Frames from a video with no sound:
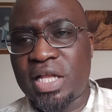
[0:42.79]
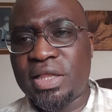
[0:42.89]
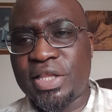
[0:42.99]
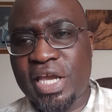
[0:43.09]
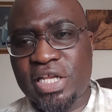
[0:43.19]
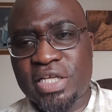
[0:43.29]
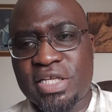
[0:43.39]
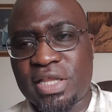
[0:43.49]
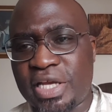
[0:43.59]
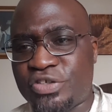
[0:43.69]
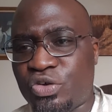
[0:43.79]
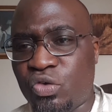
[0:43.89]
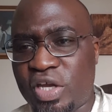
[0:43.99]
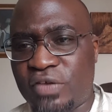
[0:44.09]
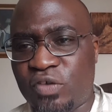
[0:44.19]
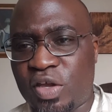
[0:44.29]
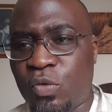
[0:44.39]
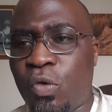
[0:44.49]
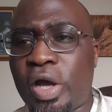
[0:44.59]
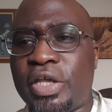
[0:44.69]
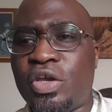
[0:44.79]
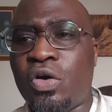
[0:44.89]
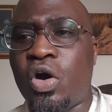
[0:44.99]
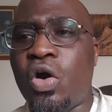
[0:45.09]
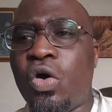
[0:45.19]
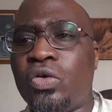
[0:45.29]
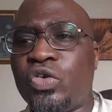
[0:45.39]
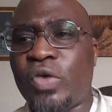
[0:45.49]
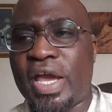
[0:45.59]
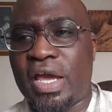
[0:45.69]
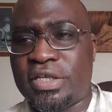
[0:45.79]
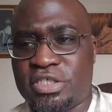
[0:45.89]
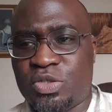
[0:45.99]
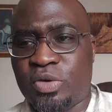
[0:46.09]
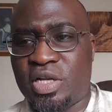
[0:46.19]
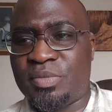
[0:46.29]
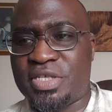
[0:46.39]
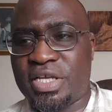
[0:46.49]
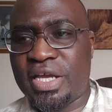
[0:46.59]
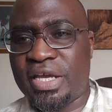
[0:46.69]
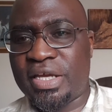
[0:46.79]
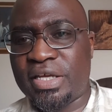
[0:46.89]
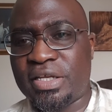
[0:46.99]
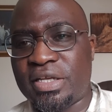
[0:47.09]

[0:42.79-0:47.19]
leading to less grieving. Water your own grass is what I'm saying.